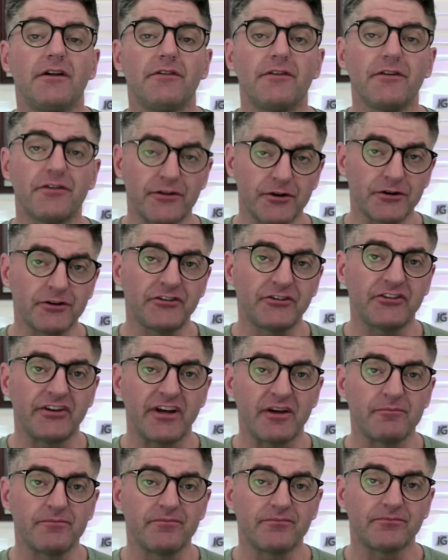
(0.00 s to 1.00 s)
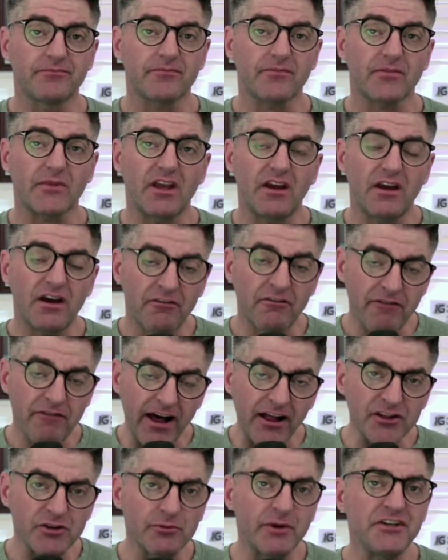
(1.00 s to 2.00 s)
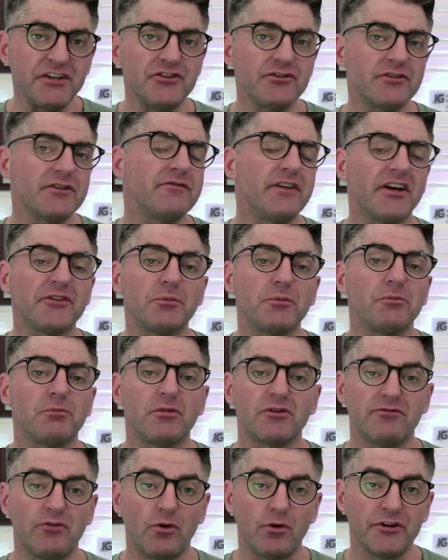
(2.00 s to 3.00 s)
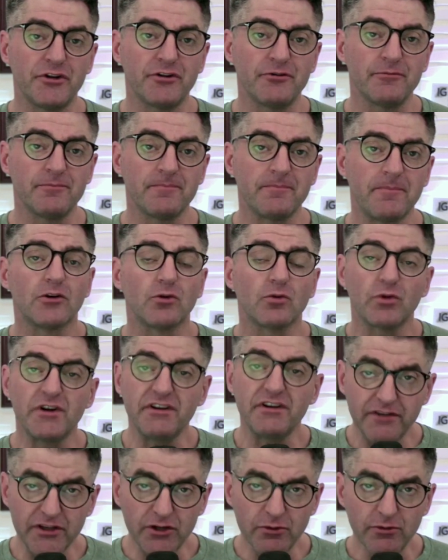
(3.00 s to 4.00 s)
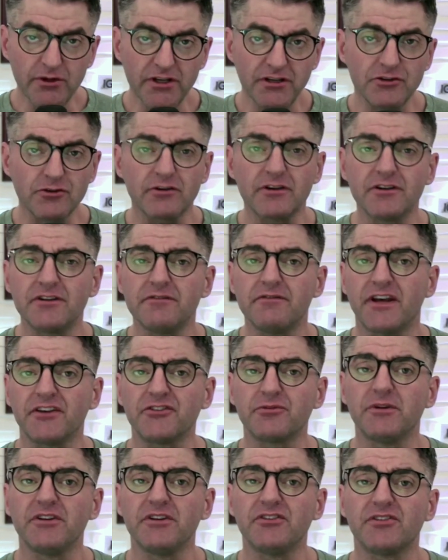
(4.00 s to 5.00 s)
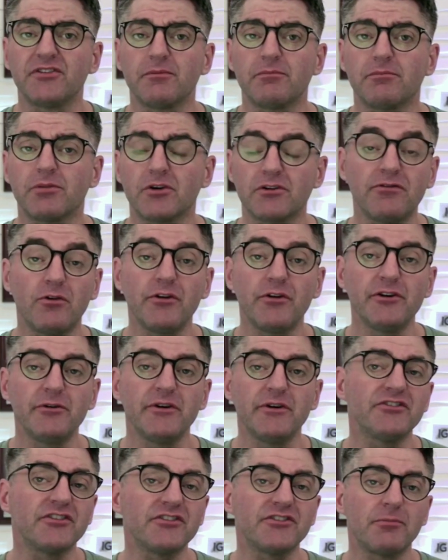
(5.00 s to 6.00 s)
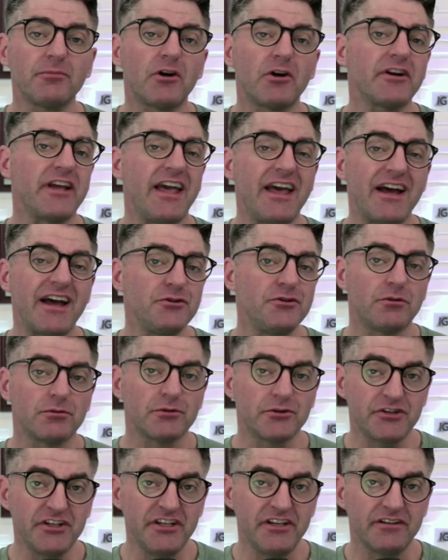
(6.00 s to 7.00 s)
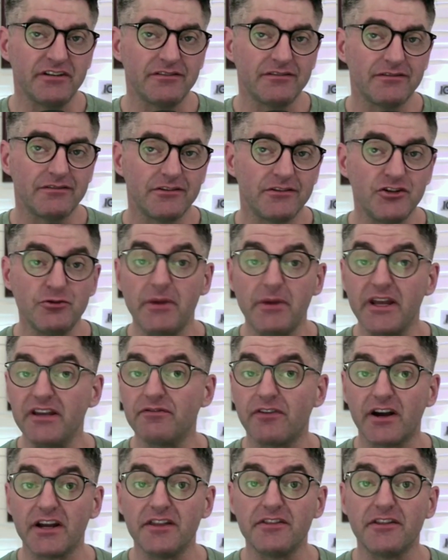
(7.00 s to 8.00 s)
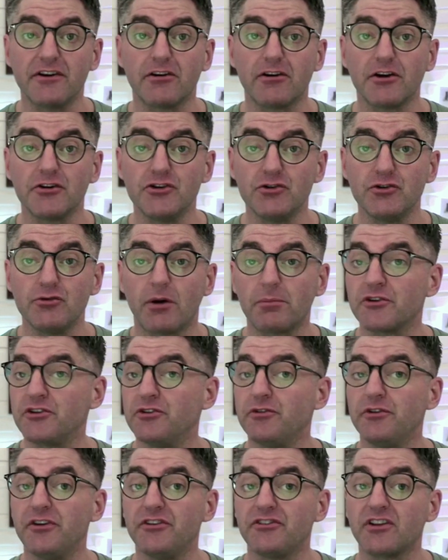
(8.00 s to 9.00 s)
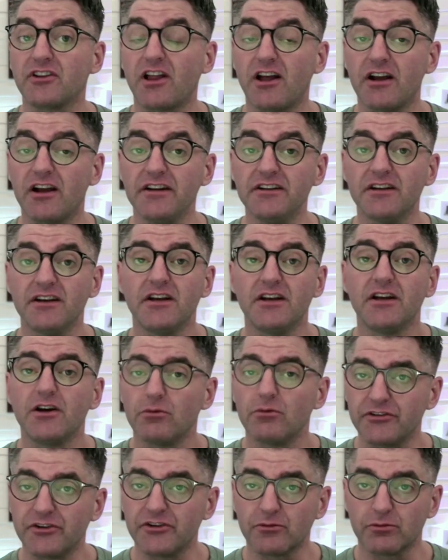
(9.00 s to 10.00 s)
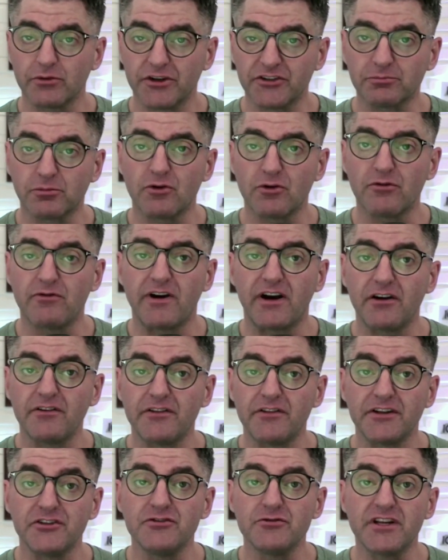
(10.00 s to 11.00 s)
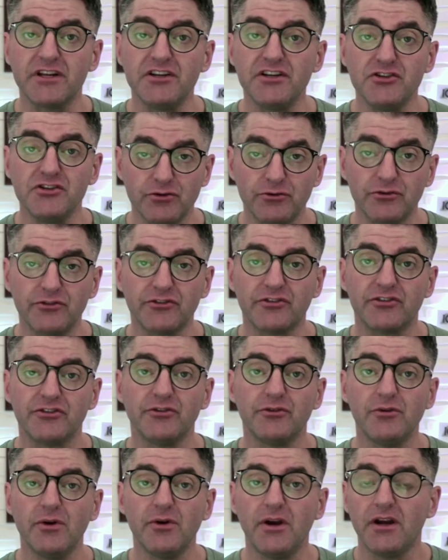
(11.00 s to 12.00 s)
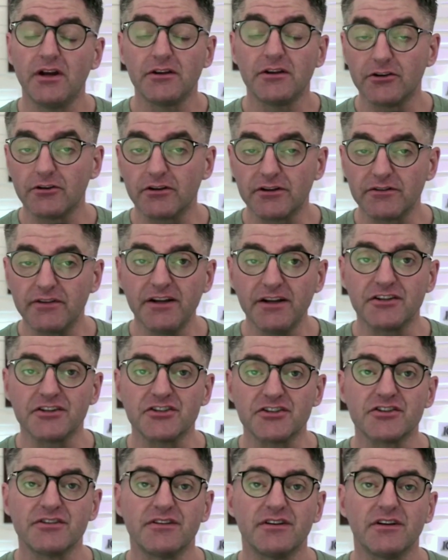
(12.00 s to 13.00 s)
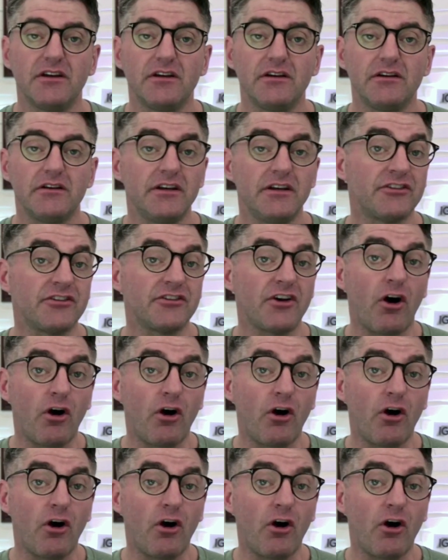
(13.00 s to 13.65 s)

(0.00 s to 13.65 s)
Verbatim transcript: The third step, evaluate your investment portfolio. Reviewing your investments portfolio is a smart annual routine. You may find there are new opportunities aligned with your risk profile that you can use to your advantage. It's